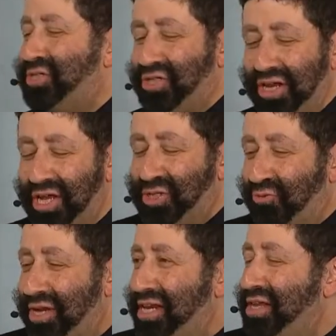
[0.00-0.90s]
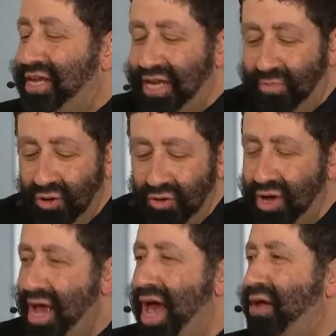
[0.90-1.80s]
And it's reading the Hebrew,
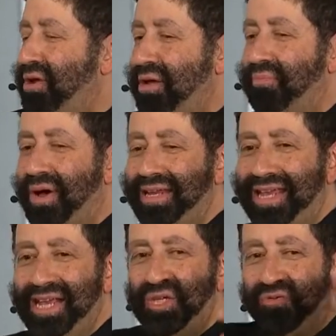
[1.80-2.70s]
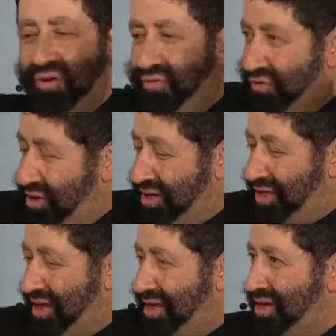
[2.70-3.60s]
but he's
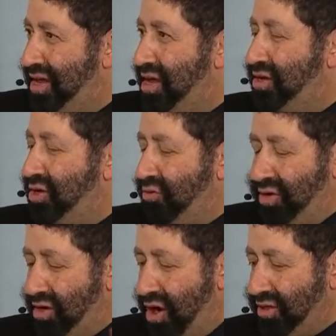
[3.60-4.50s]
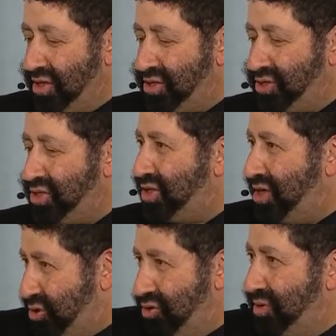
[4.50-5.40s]
fulfilling it, regardless, just
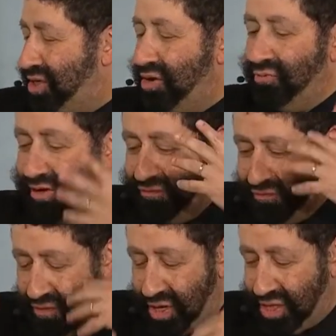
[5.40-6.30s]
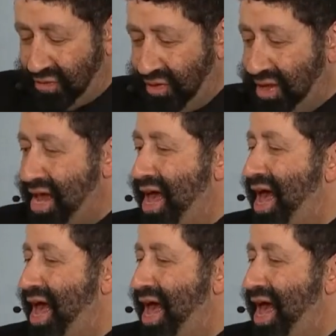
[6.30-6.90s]
like Truman did. He's fulfilling.